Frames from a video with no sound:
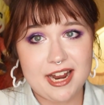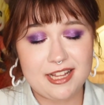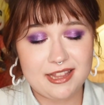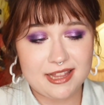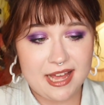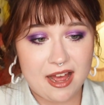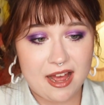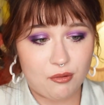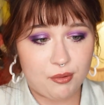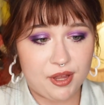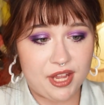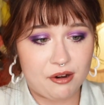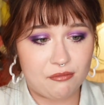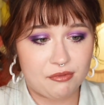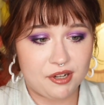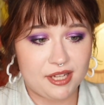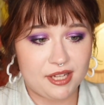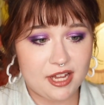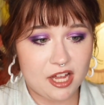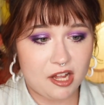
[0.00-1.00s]
at it that way,
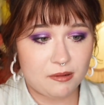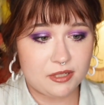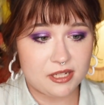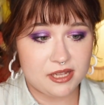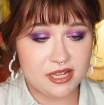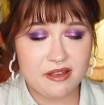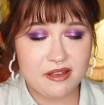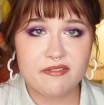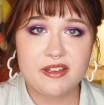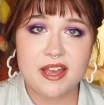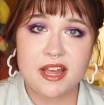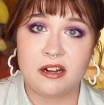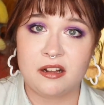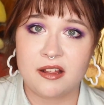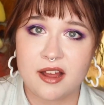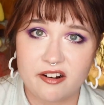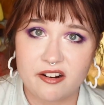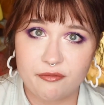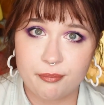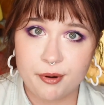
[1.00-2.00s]
it really helped alleviate a
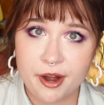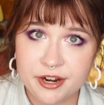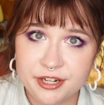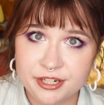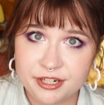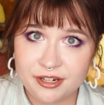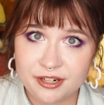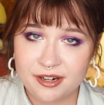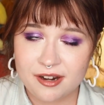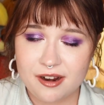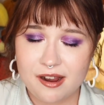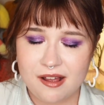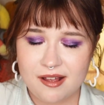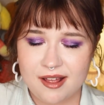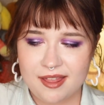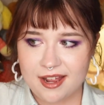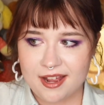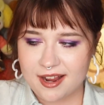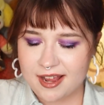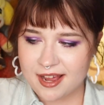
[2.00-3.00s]
lot of pressure
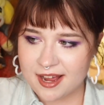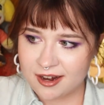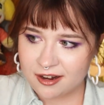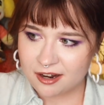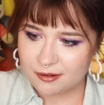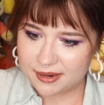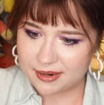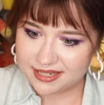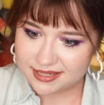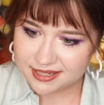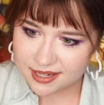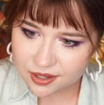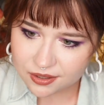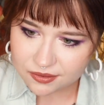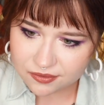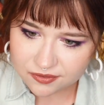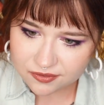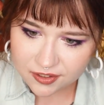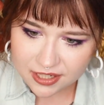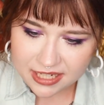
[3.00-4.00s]
that I had on
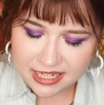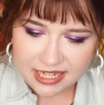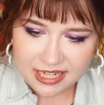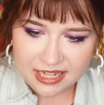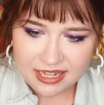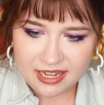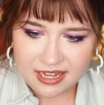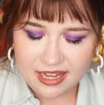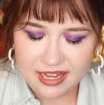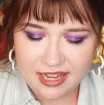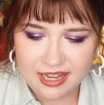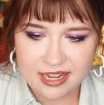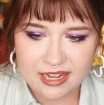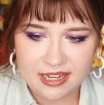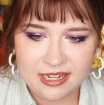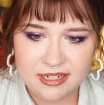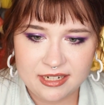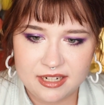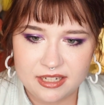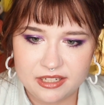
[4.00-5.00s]
myself.
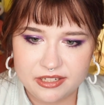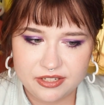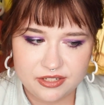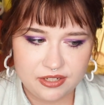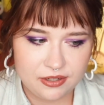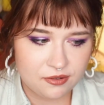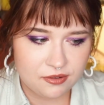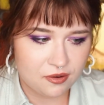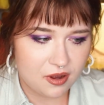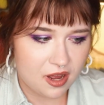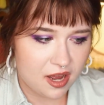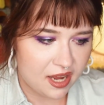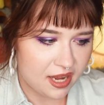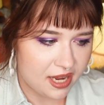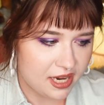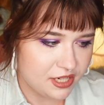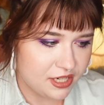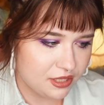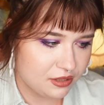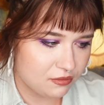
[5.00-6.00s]
And so
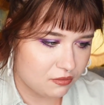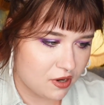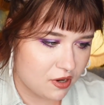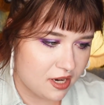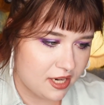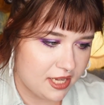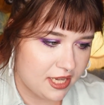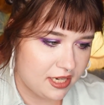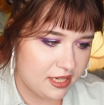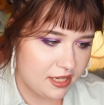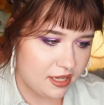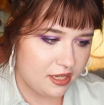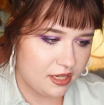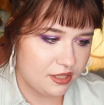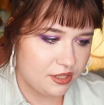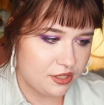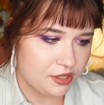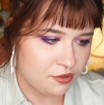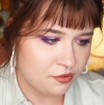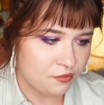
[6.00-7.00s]
I just
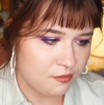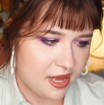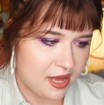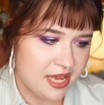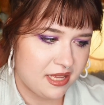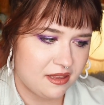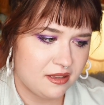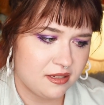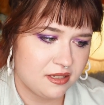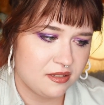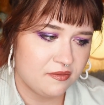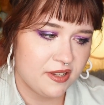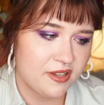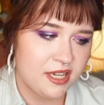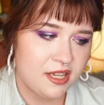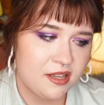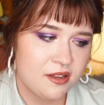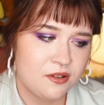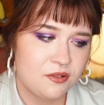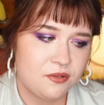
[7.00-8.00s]
wanted to make this
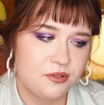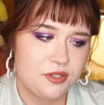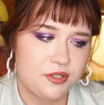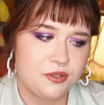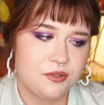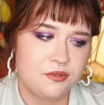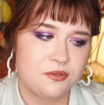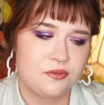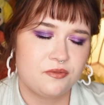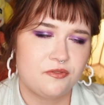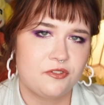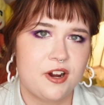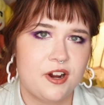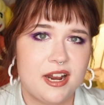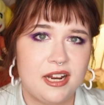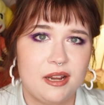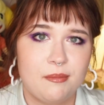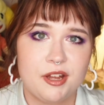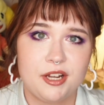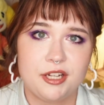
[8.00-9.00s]
video to for
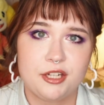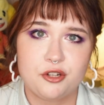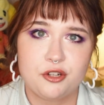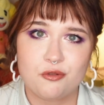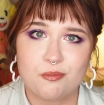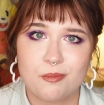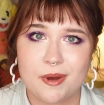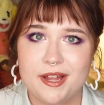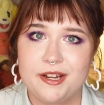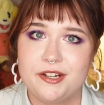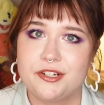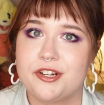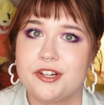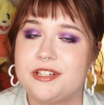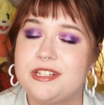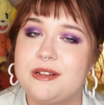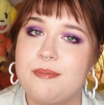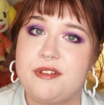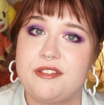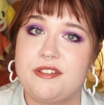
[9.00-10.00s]
anybody who might just